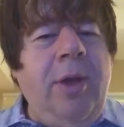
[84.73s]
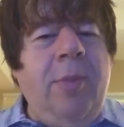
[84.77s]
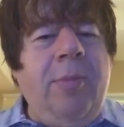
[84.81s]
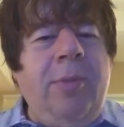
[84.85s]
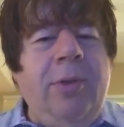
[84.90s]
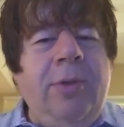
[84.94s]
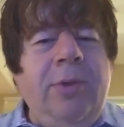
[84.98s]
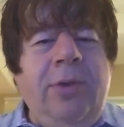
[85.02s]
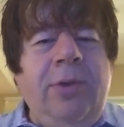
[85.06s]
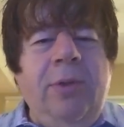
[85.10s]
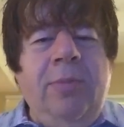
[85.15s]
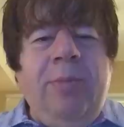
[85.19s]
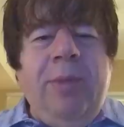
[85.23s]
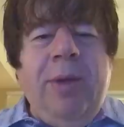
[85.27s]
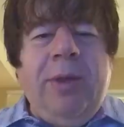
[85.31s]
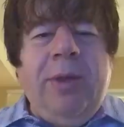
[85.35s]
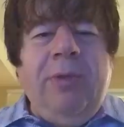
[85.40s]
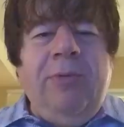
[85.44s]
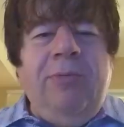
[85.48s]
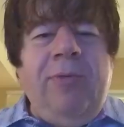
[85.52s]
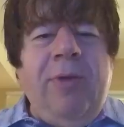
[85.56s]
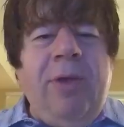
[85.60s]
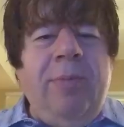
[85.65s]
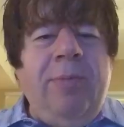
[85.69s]
couple of too
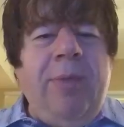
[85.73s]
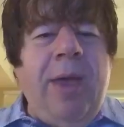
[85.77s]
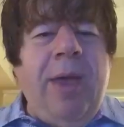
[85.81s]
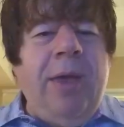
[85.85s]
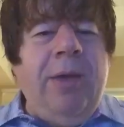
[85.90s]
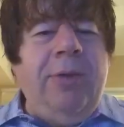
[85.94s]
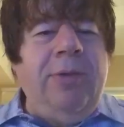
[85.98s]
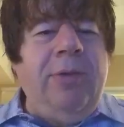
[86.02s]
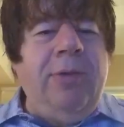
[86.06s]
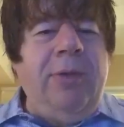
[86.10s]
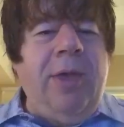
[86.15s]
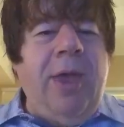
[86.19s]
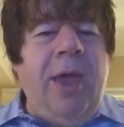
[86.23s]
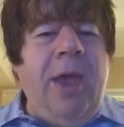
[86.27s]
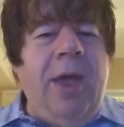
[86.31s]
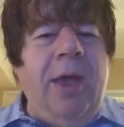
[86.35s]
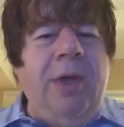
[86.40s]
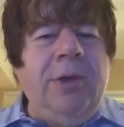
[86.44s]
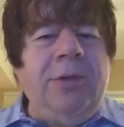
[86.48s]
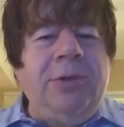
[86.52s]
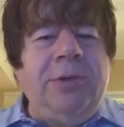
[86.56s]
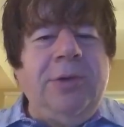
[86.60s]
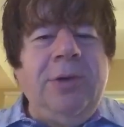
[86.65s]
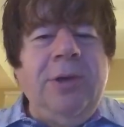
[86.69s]
big to fail banks is
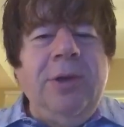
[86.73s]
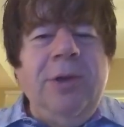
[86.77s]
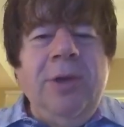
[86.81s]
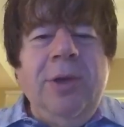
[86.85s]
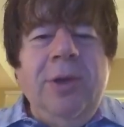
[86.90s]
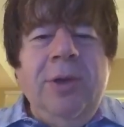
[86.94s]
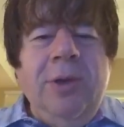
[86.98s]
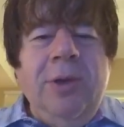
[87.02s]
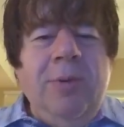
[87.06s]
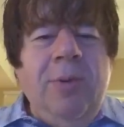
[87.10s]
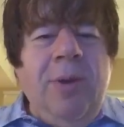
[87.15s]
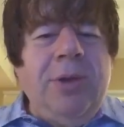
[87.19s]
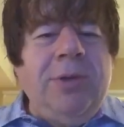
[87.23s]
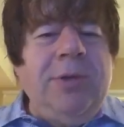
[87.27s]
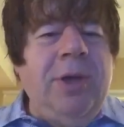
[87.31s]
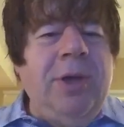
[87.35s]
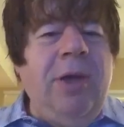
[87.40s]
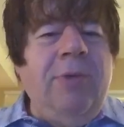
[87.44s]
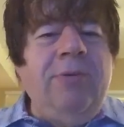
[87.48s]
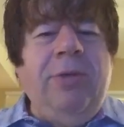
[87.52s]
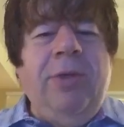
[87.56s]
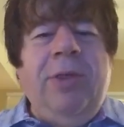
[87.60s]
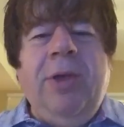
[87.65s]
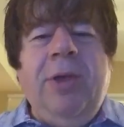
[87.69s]
cash,
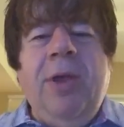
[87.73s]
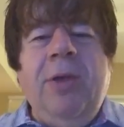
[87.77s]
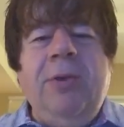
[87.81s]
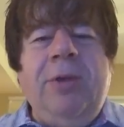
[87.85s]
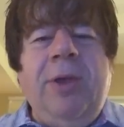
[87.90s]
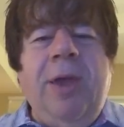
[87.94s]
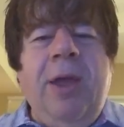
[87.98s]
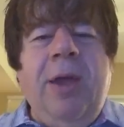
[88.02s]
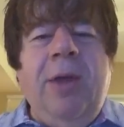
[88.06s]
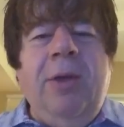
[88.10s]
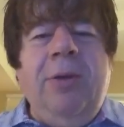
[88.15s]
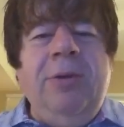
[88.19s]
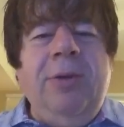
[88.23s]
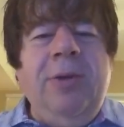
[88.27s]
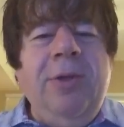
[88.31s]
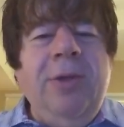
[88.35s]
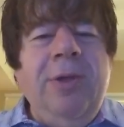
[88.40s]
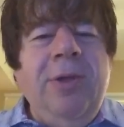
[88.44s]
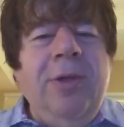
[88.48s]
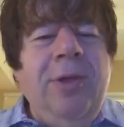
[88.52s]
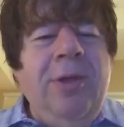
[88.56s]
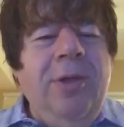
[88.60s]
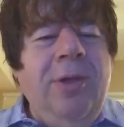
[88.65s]
watching everything go down.